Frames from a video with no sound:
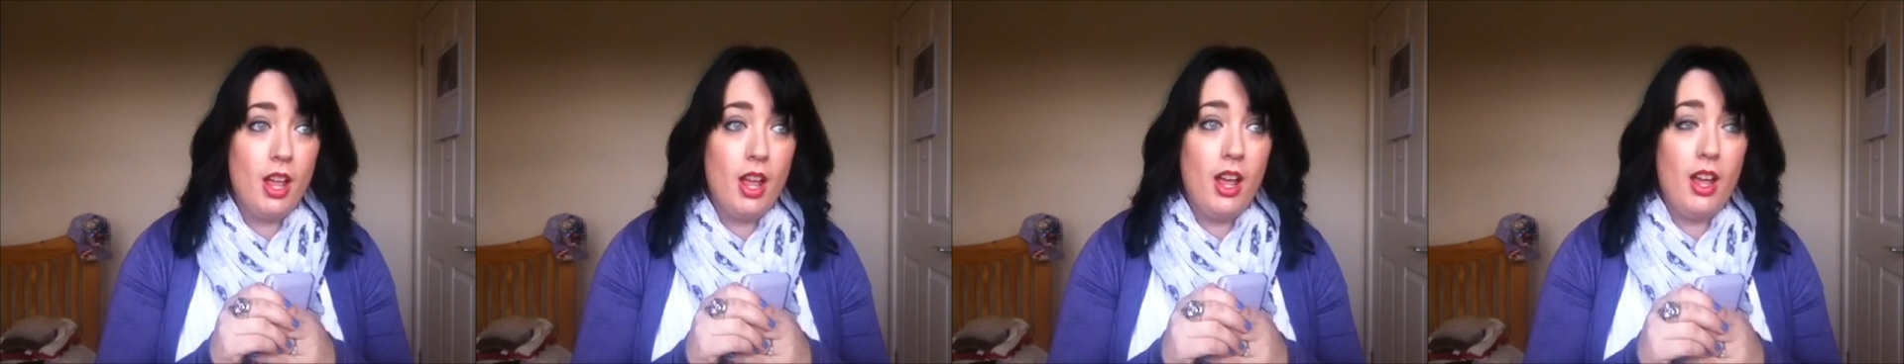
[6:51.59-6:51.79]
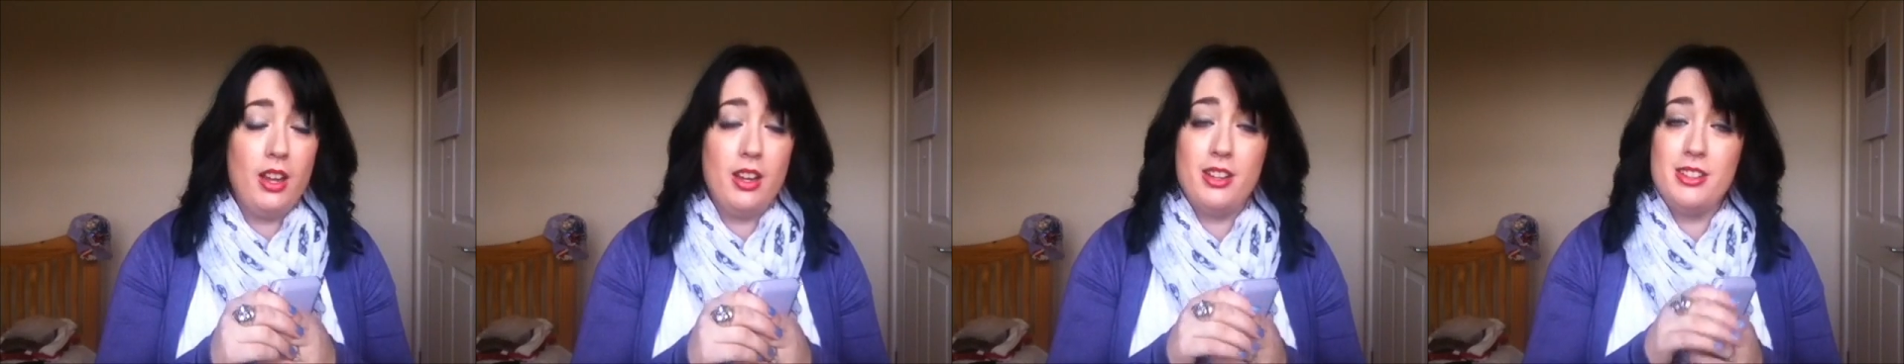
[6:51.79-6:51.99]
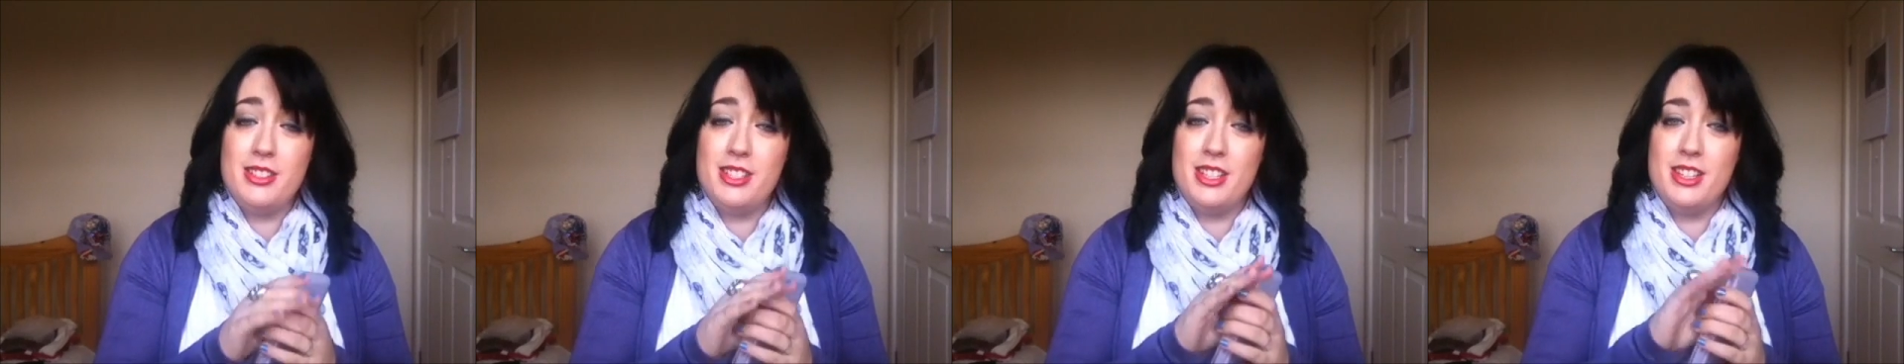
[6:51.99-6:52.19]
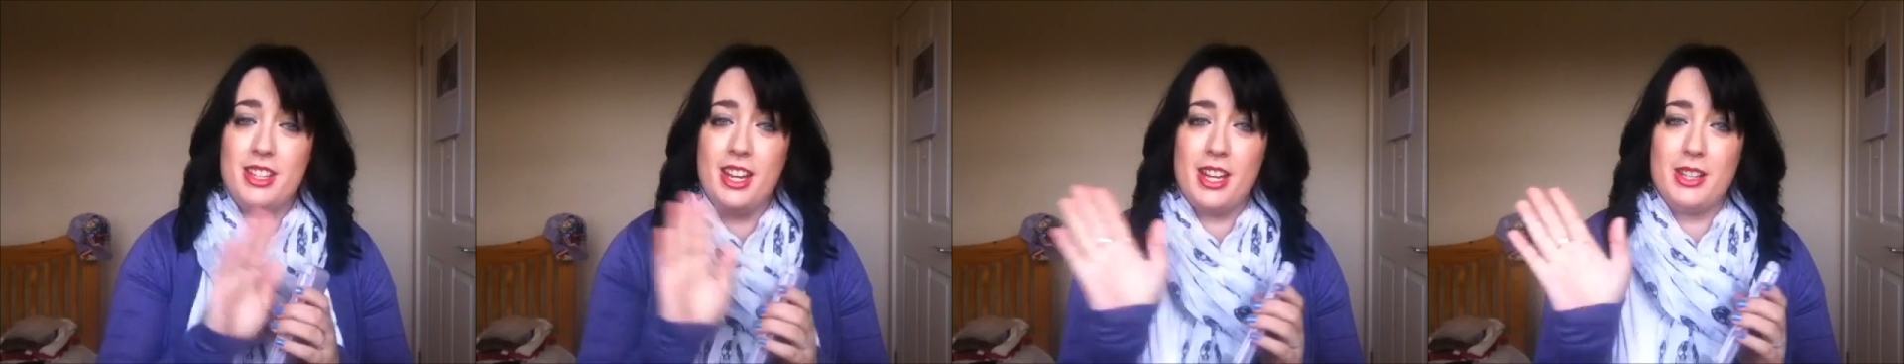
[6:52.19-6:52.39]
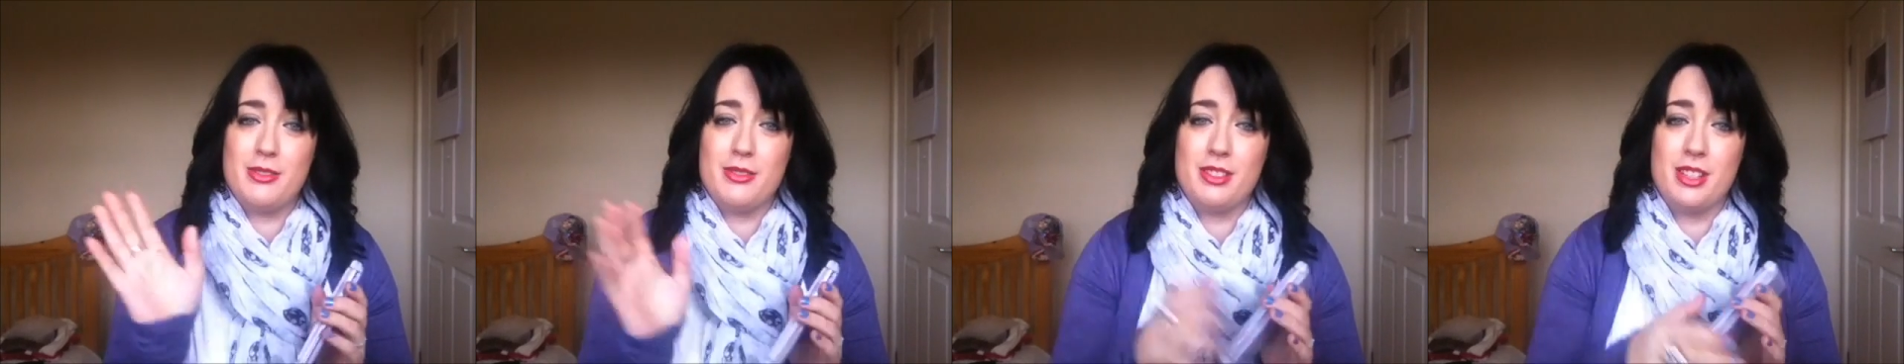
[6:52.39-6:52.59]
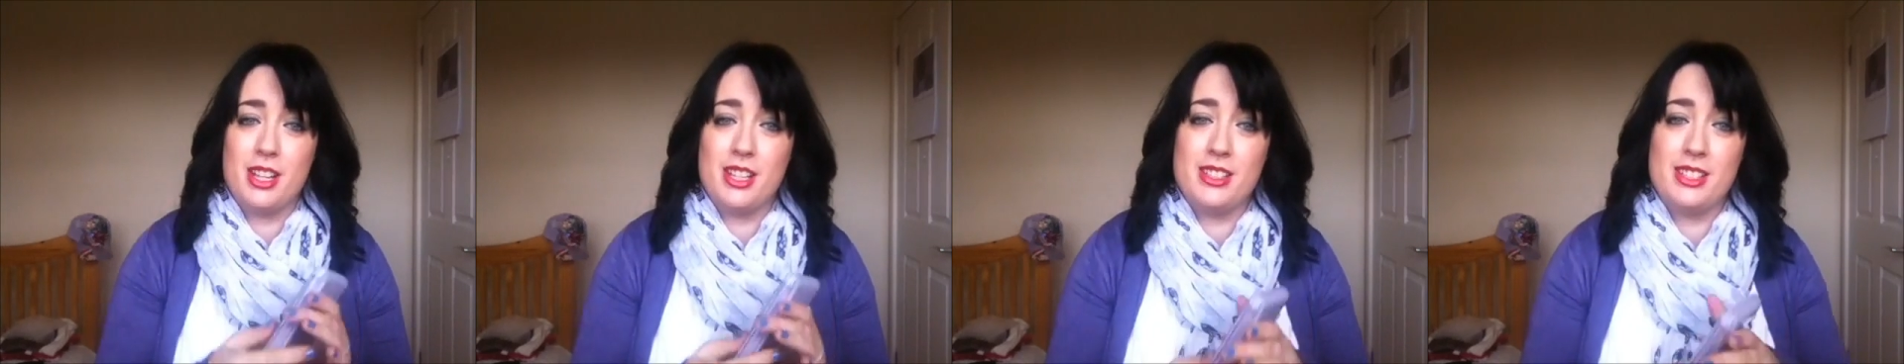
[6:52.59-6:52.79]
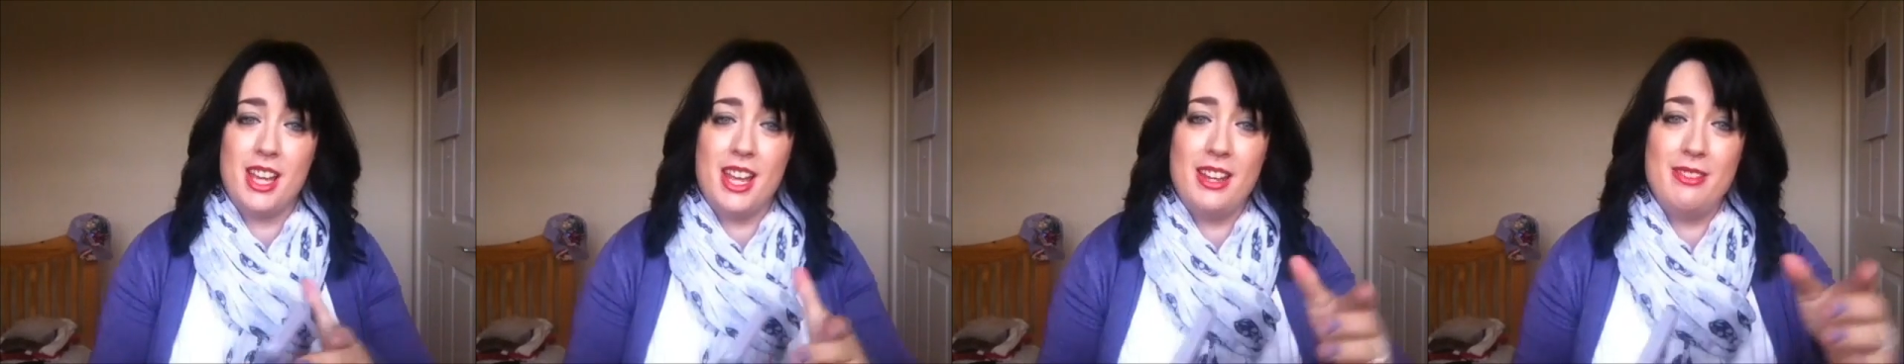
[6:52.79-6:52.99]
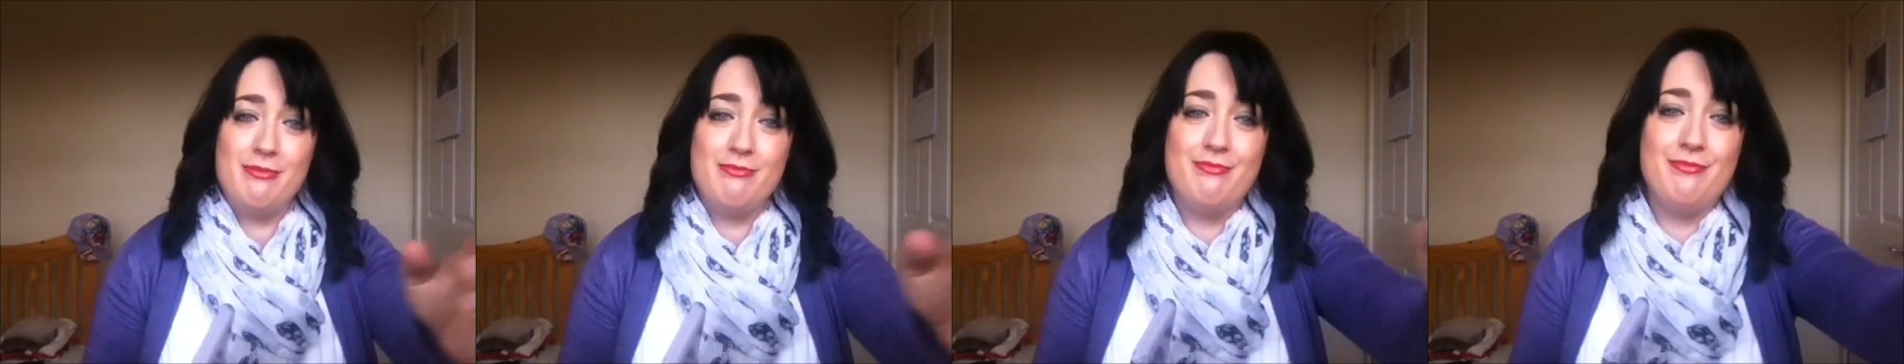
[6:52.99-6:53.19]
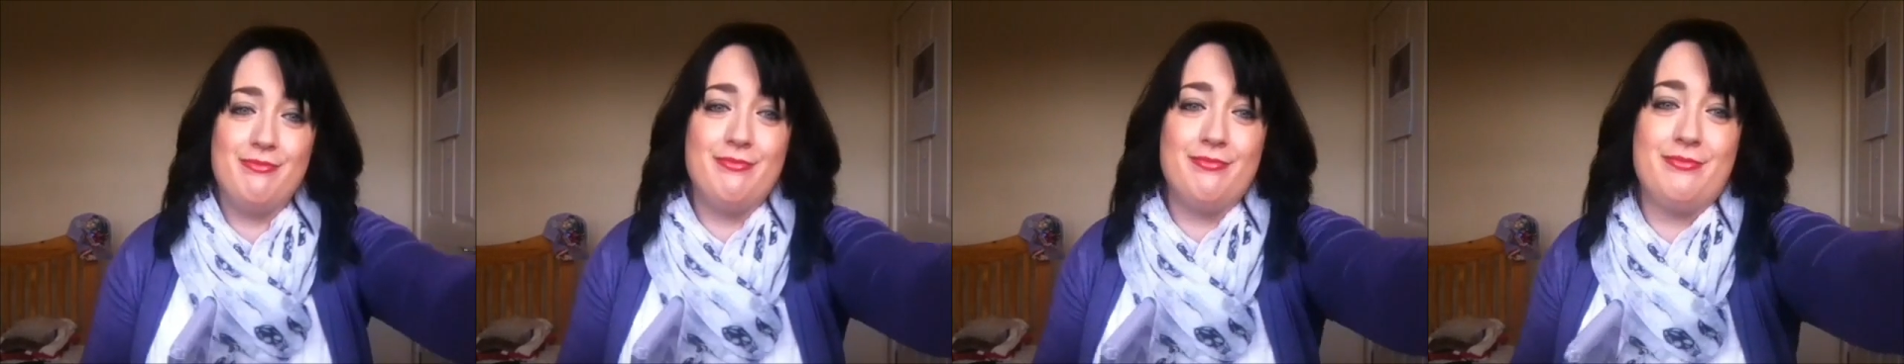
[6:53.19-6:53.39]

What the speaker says: And I'll see you in the next one. Thanks again.